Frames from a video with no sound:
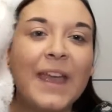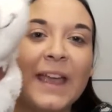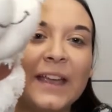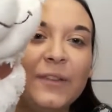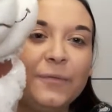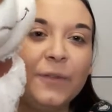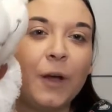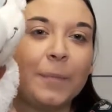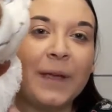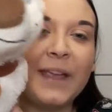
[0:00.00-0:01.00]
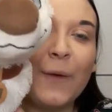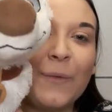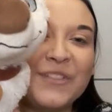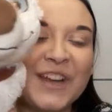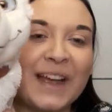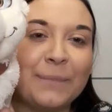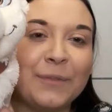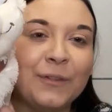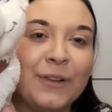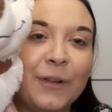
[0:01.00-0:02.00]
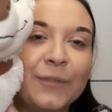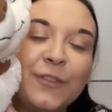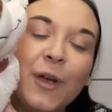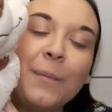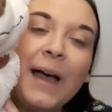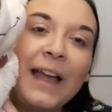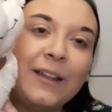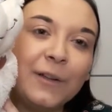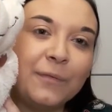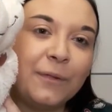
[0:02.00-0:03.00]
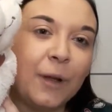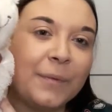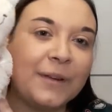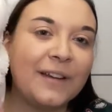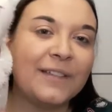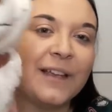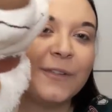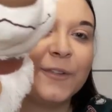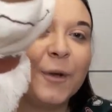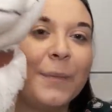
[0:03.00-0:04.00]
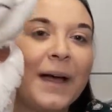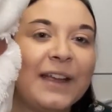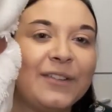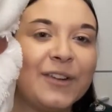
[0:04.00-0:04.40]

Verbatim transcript: He is floppy, which I absolutely love. Some I love floppiness and some I